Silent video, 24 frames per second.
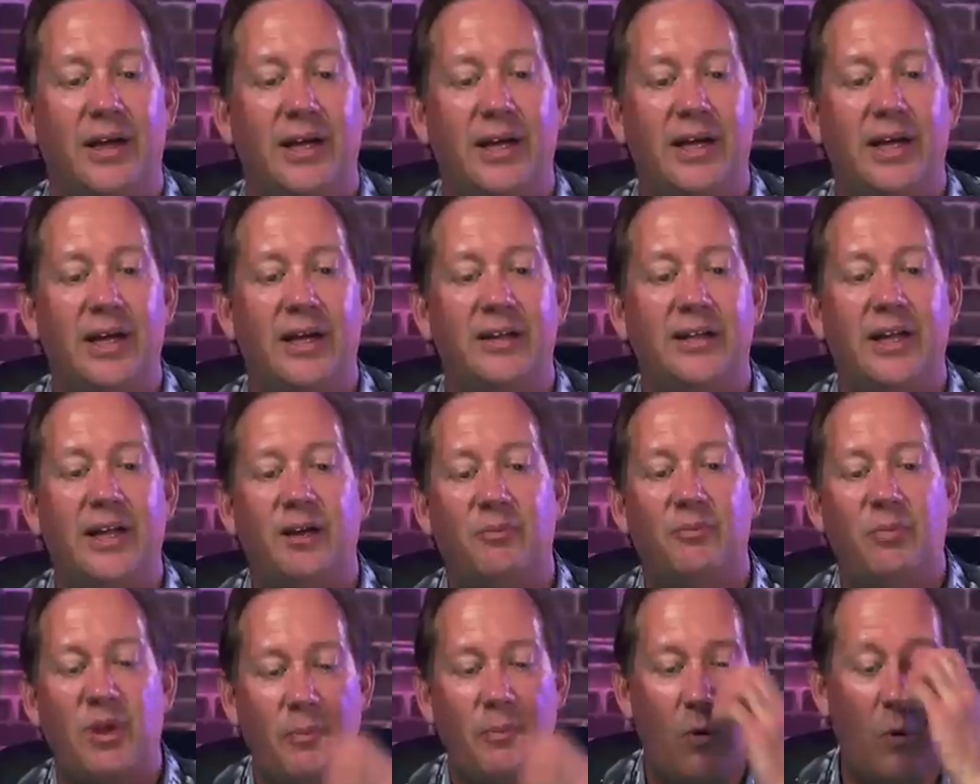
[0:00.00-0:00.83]
And
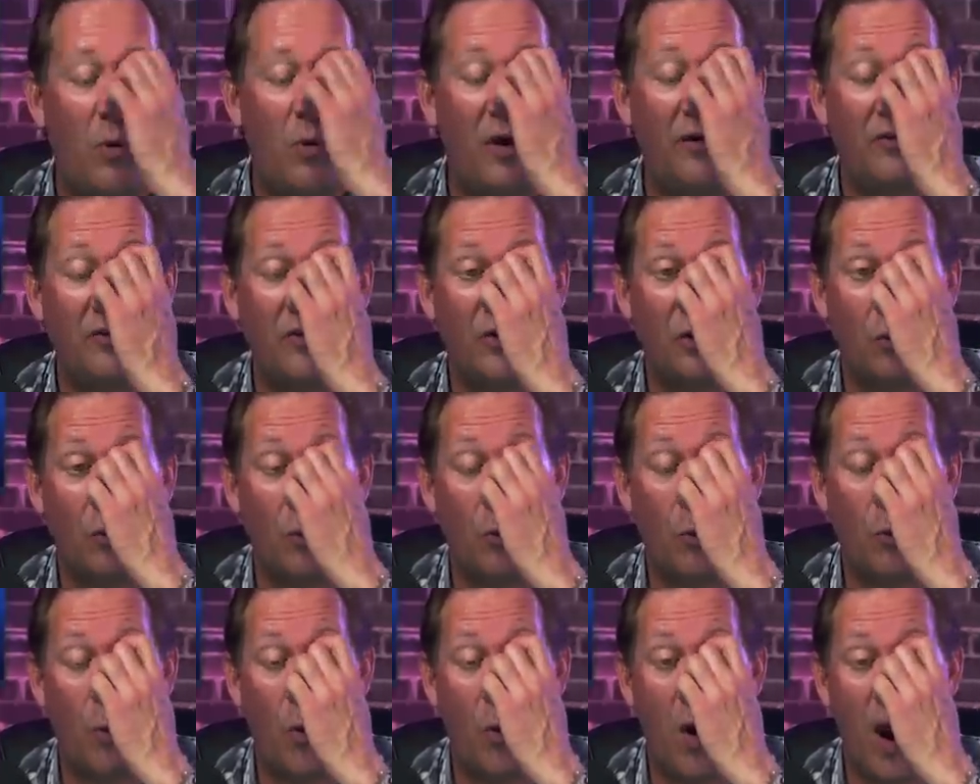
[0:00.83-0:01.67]
then people wonder,
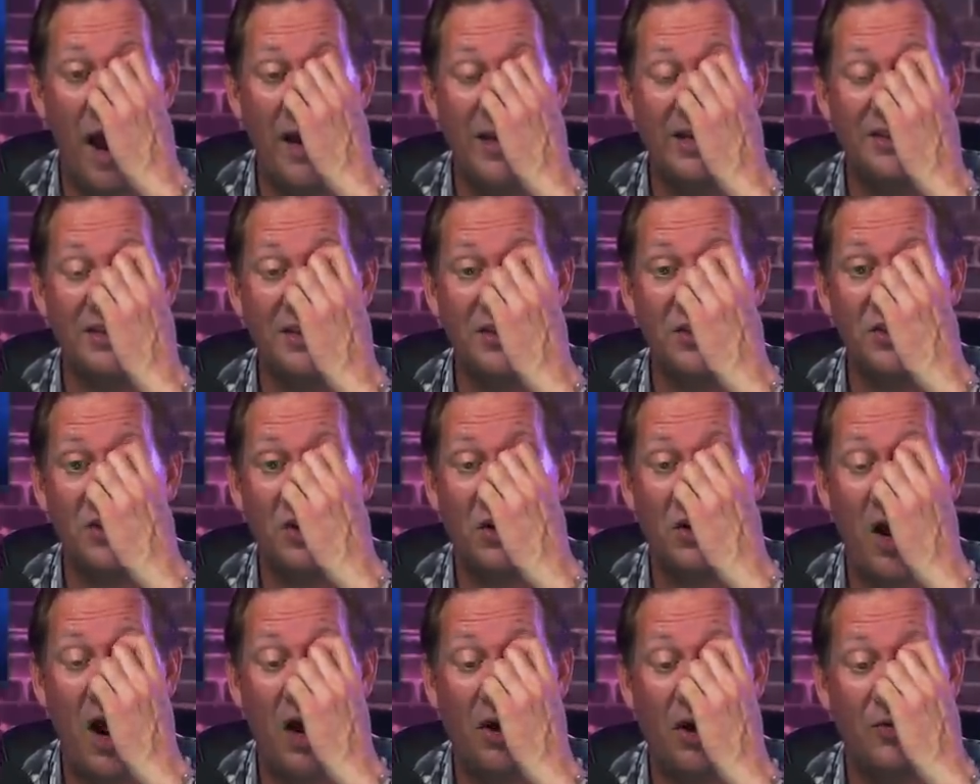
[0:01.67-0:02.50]
why isn't
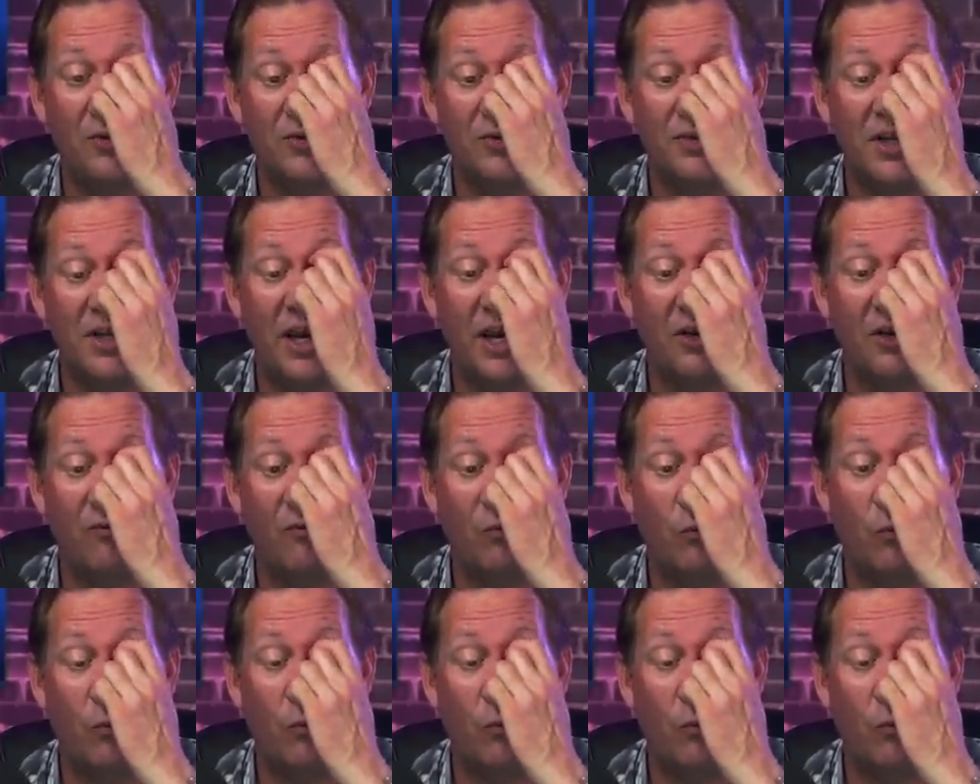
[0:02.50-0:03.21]
Chicago safe?